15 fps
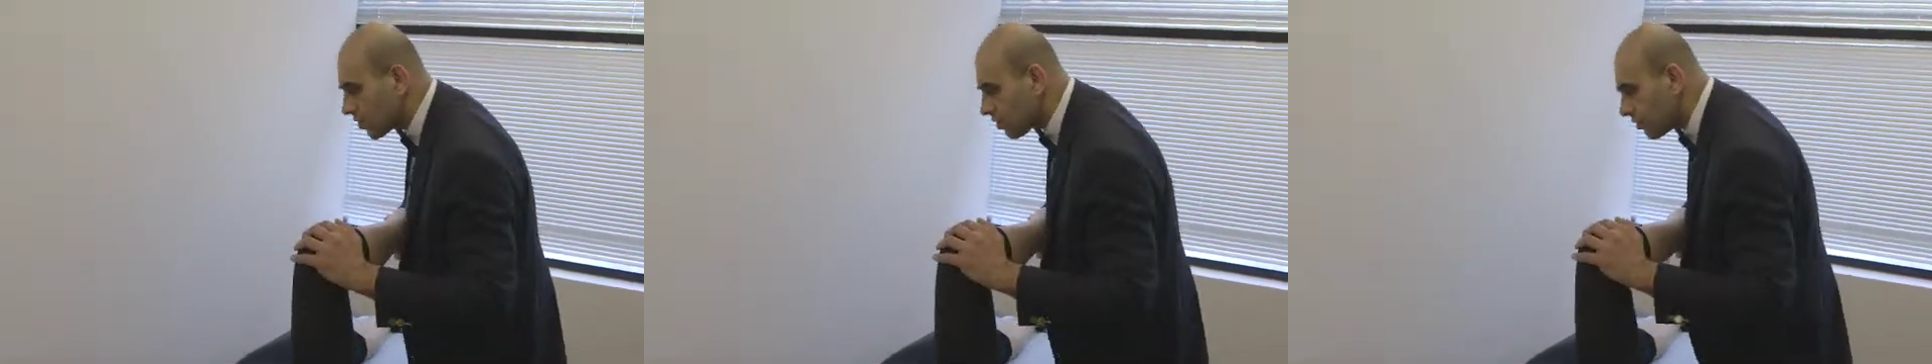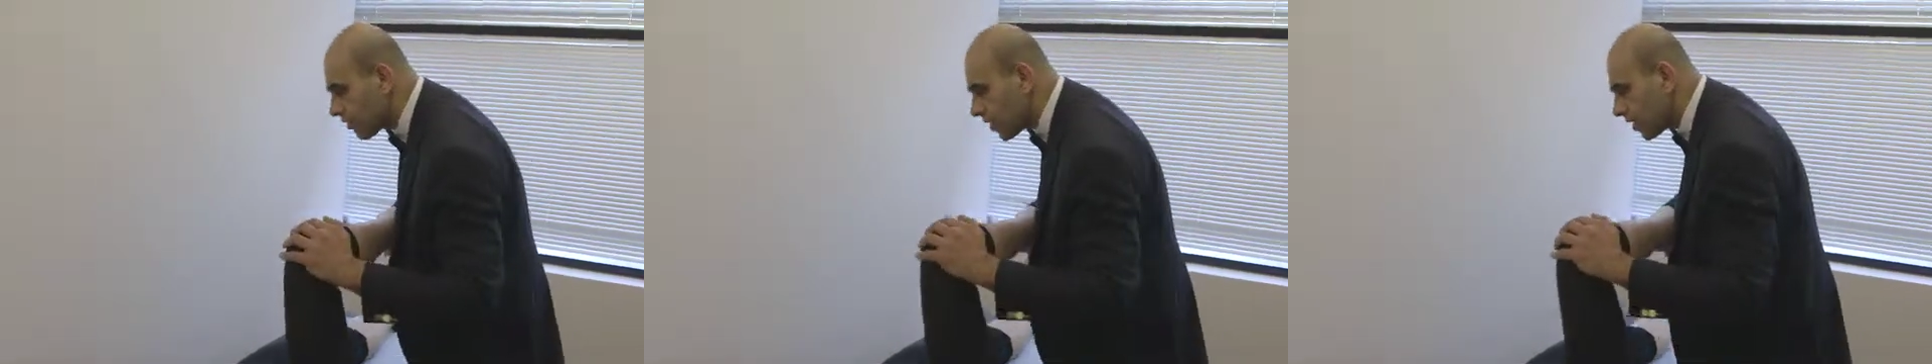
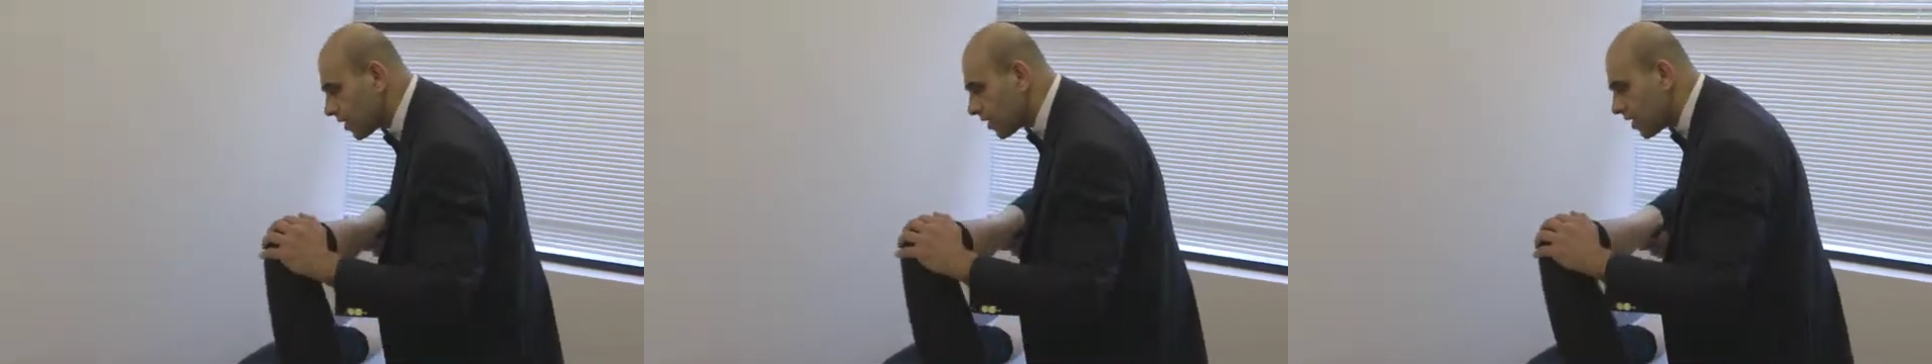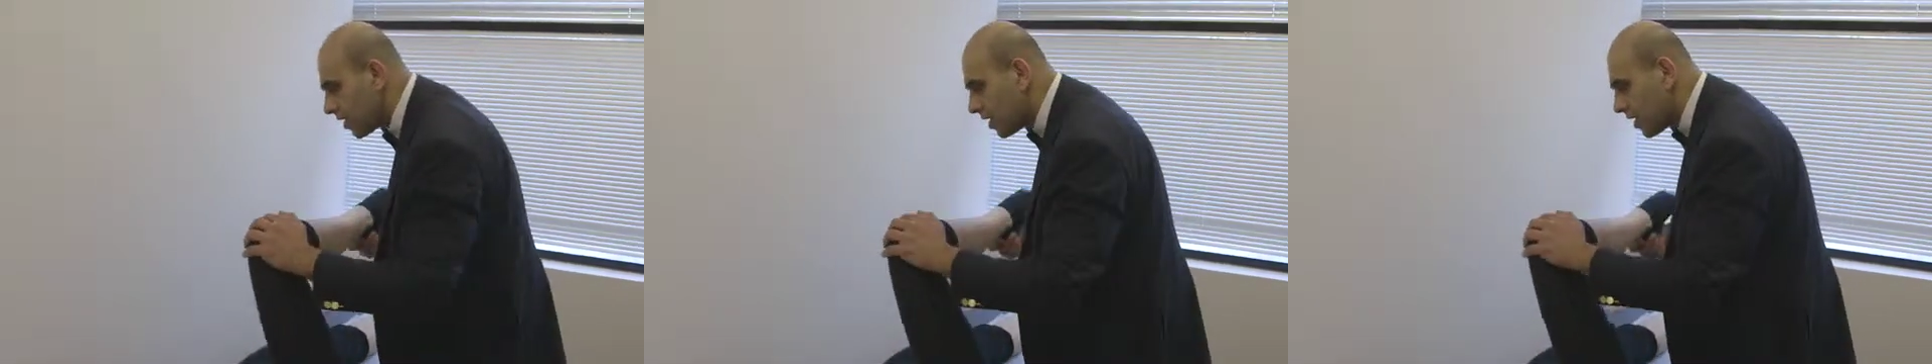And you
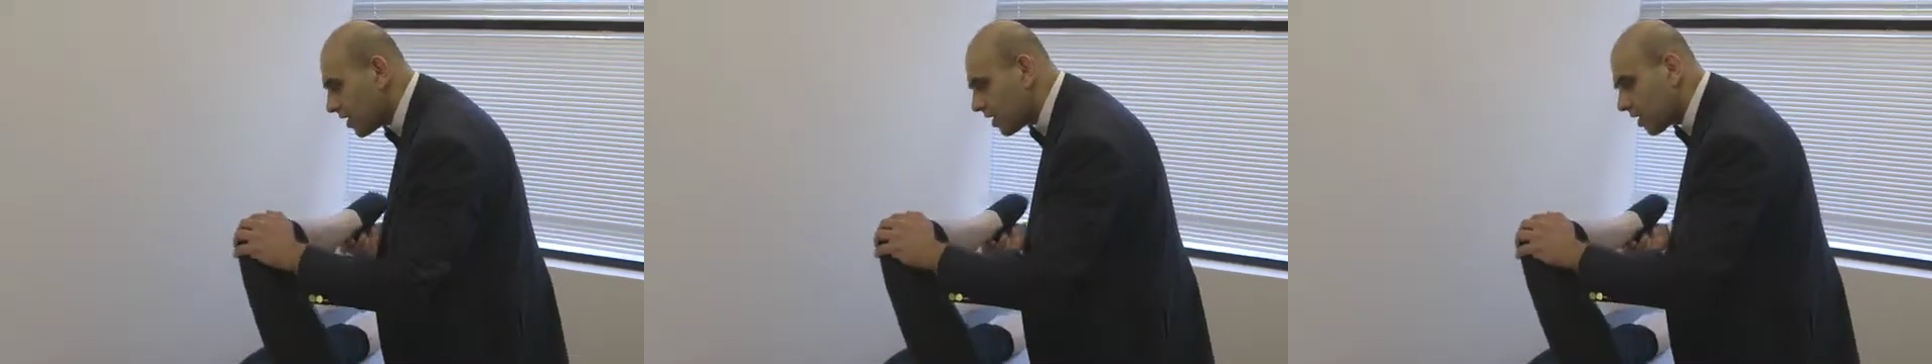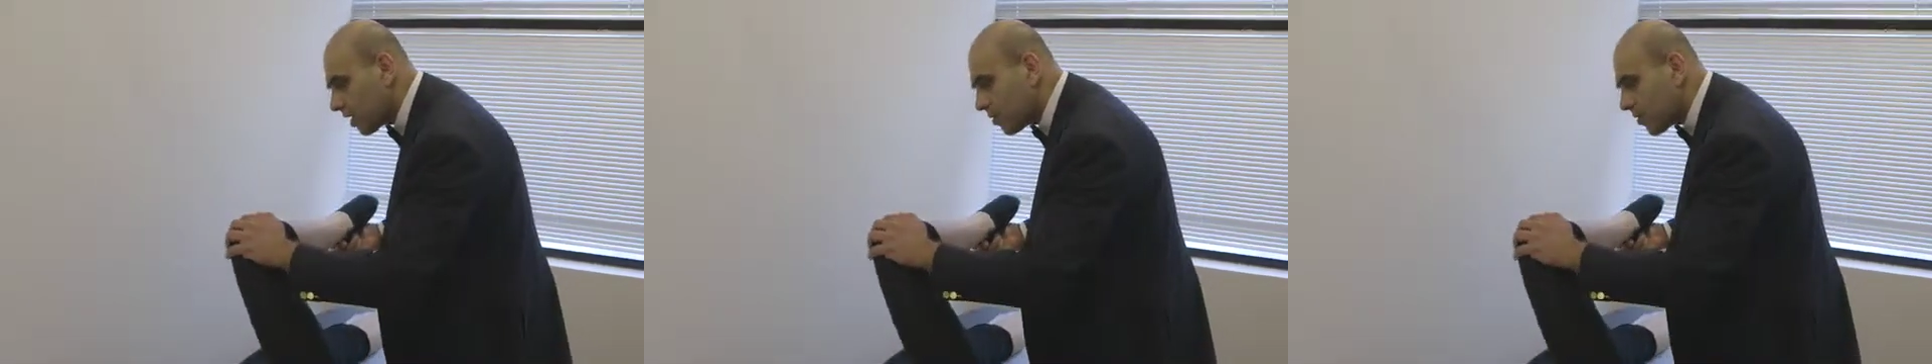deal with
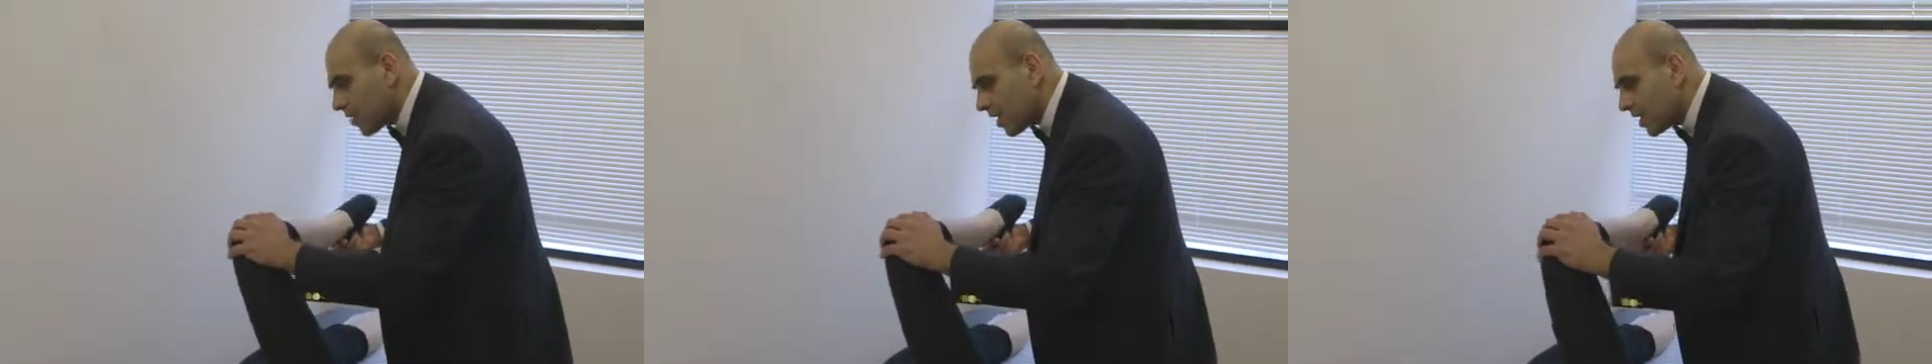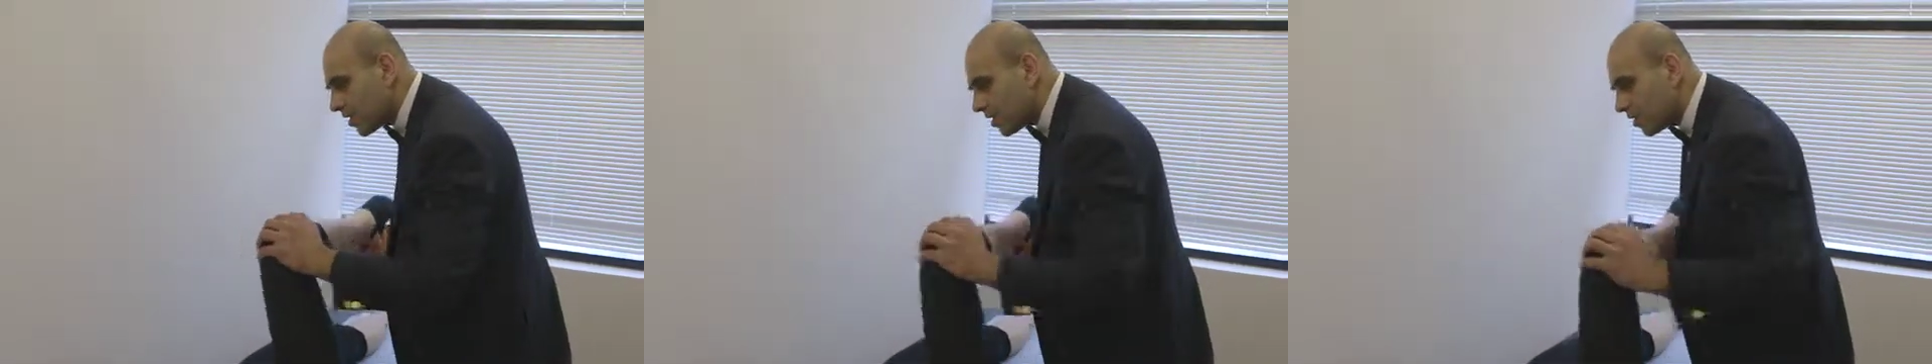that
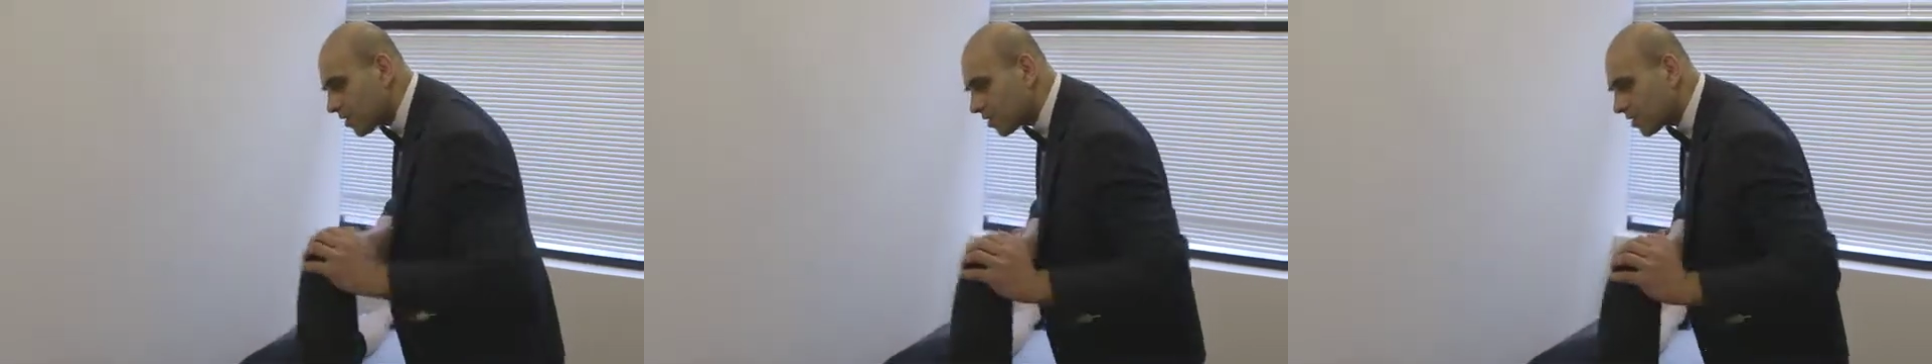by